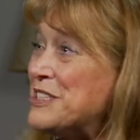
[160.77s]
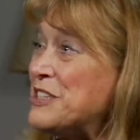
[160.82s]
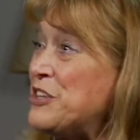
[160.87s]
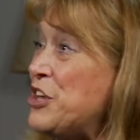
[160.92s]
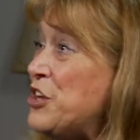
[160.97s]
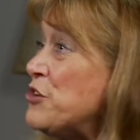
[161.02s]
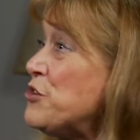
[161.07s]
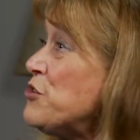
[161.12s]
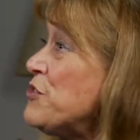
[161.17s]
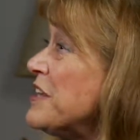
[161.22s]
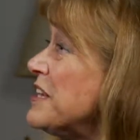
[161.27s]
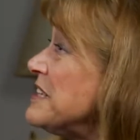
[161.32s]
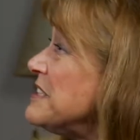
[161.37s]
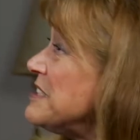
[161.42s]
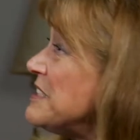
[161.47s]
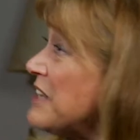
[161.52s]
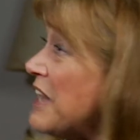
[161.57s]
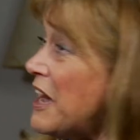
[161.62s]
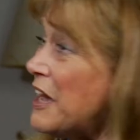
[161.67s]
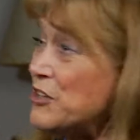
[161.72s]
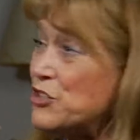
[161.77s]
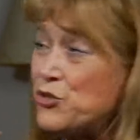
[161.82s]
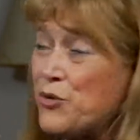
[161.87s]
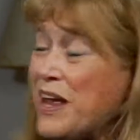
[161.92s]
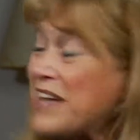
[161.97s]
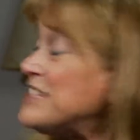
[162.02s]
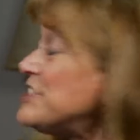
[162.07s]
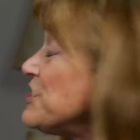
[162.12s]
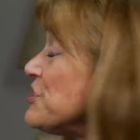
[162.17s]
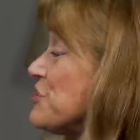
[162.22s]
the year that
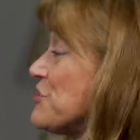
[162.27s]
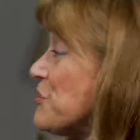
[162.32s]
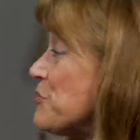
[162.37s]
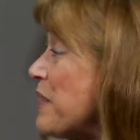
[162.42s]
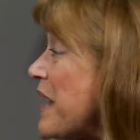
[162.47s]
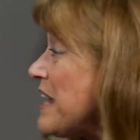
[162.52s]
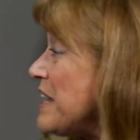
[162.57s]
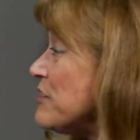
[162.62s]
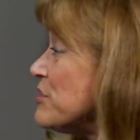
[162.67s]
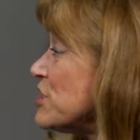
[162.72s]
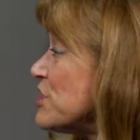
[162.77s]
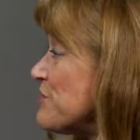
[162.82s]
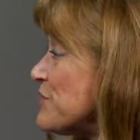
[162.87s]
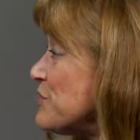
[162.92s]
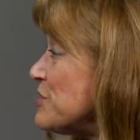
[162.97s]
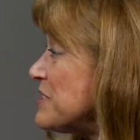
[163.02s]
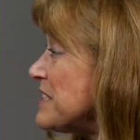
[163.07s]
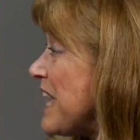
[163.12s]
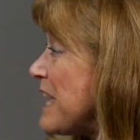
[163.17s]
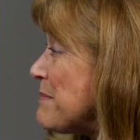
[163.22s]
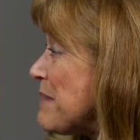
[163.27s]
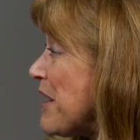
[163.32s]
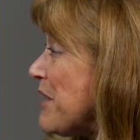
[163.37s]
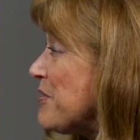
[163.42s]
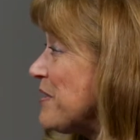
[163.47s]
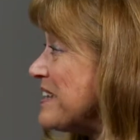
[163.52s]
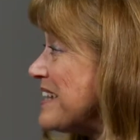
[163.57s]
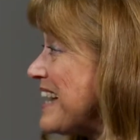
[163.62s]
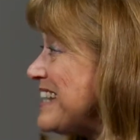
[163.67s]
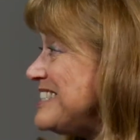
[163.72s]
transistor radios first came out in
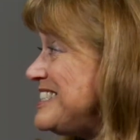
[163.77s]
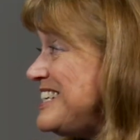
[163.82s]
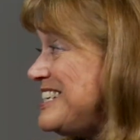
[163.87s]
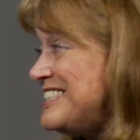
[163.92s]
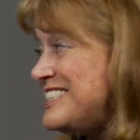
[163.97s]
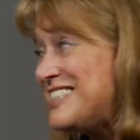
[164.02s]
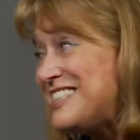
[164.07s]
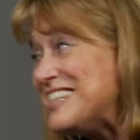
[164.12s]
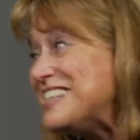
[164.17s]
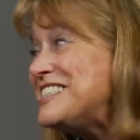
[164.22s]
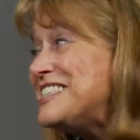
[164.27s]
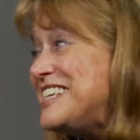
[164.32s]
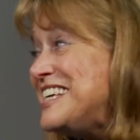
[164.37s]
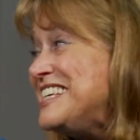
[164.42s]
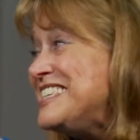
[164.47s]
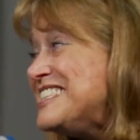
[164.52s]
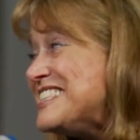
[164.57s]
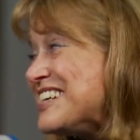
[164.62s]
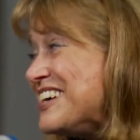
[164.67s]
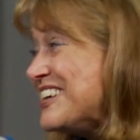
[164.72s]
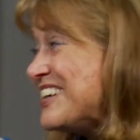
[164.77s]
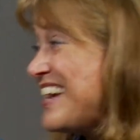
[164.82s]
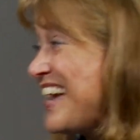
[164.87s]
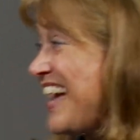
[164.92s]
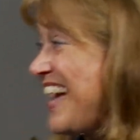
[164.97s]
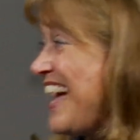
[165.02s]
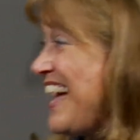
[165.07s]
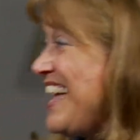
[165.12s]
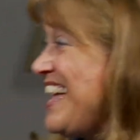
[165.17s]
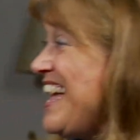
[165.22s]
the 1960s,
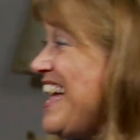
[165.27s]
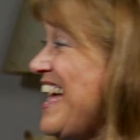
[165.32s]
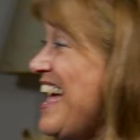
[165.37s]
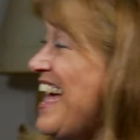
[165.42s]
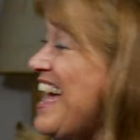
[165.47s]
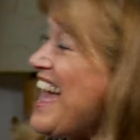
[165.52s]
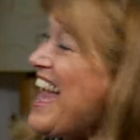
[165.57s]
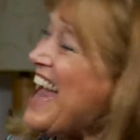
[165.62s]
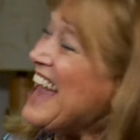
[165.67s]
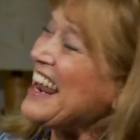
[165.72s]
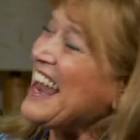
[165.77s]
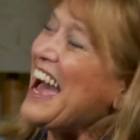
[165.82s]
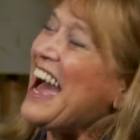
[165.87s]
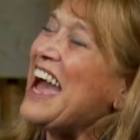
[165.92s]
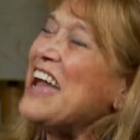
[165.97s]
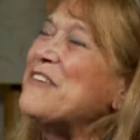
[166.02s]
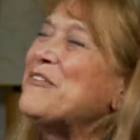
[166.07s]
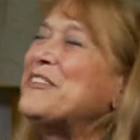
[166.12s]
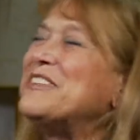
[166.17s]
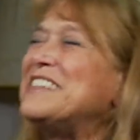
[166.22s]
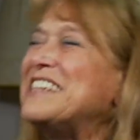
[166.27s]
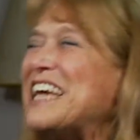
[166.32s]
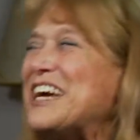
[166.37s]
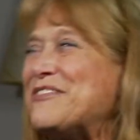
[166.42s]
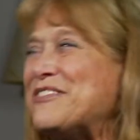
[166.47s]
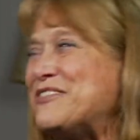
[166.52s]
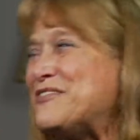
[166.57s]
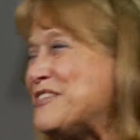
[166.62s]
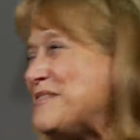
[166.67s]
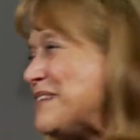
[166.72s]
okay? And I wanted to get
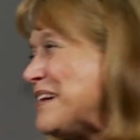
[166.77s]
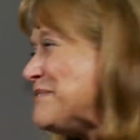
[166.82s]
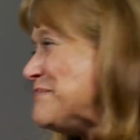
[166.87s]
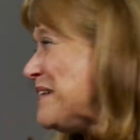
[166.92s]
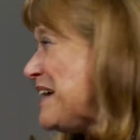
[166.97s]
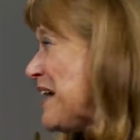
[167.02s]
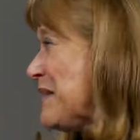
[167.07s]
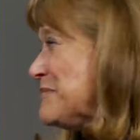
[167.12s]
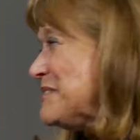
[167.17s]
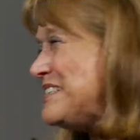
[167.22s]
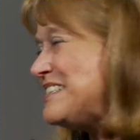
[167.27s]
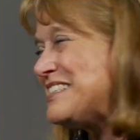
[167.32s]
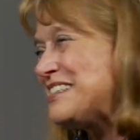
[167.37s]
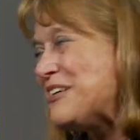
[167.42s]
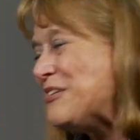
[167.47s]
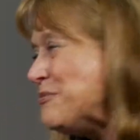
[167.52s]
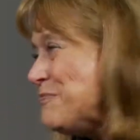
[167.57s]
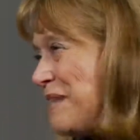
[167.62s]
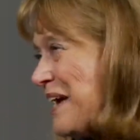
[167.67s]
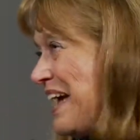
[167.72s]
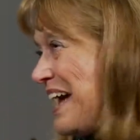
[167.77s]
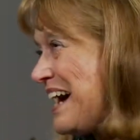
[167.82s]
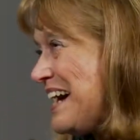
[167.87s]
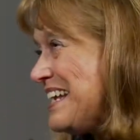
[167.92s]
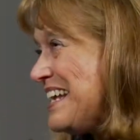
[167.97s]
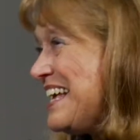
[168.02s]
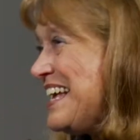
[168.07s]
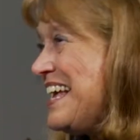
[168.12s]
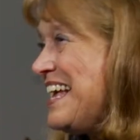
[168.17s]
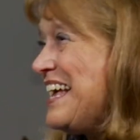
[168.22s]
one for my mom so
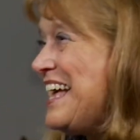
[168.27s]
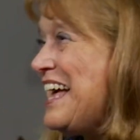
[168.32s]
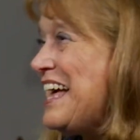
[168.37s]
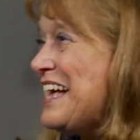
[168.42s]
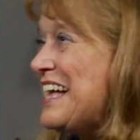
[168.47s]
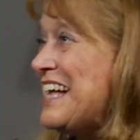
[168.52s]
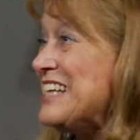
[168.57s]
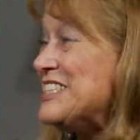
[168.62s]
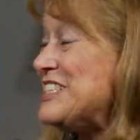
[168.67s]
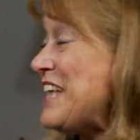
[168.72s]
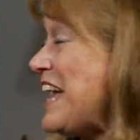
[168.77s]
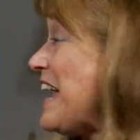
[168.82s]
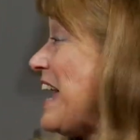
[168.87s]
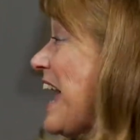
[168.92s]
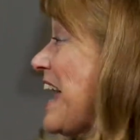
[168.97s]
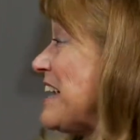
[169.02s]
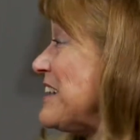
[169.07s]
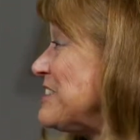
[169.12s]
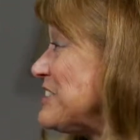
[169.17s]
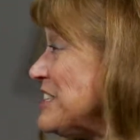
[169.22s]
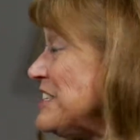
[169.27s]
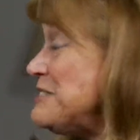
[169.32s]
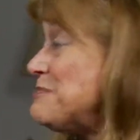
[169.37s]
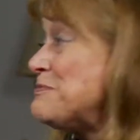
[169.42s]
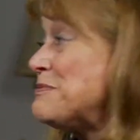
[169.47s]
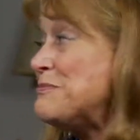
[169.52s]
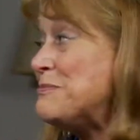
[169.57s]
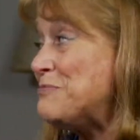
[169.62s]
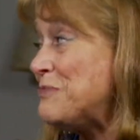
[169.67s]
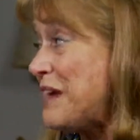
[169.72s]
bad. And I had just
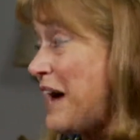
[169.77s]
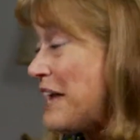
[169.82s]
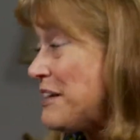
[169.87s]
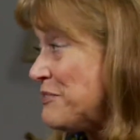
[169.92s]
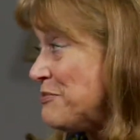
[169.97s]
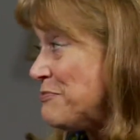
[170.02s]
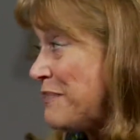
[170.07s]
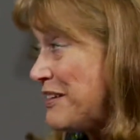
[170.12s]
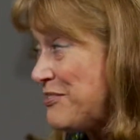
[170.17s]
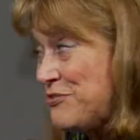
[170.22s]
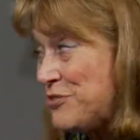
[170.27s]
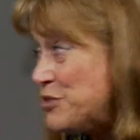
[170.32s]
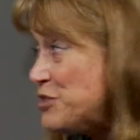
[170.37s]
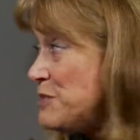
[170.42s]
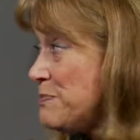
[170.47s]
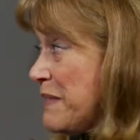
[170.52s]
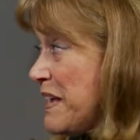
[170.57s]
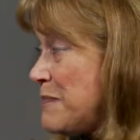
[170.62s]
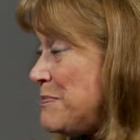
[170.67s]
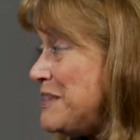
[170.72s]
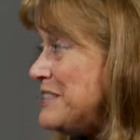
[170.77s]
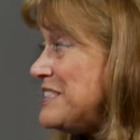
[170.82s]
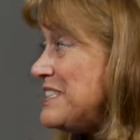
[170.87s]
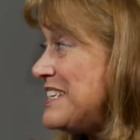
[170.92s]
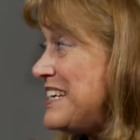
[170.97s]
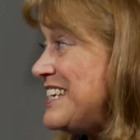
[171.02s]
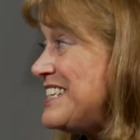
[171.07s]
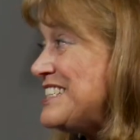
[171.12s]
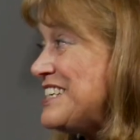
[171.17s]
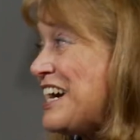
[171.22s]
got my first
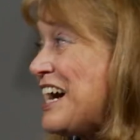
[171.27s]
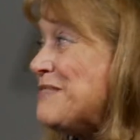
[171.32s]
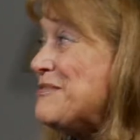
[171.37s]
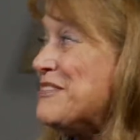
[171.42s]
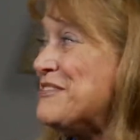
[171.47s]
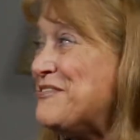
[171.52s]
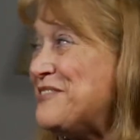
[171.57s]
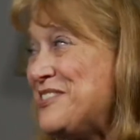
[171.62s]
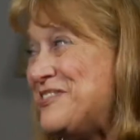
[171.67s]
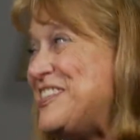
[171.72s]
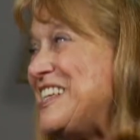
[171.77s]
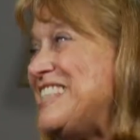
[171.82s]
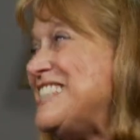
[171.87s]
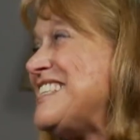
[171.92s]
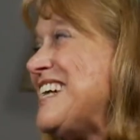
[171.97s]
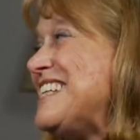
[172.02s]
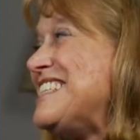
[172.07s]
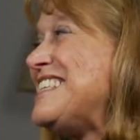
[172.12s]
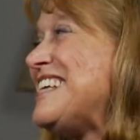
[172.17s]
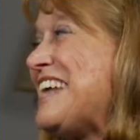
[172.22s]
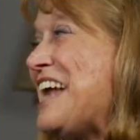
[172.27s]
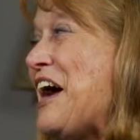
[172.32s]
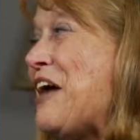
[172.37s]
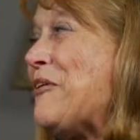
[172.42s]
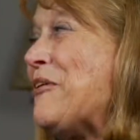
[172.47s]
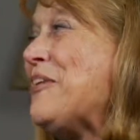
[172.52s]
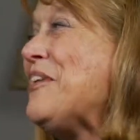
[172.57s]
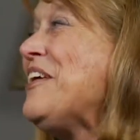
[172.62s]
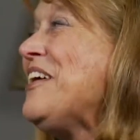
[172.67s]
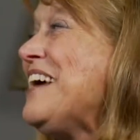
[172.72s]
babysitting job at 50 cents an
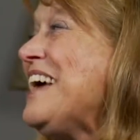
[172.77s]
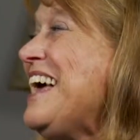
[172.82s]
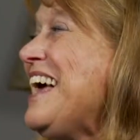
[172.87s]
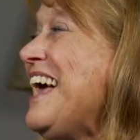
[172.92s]
hour.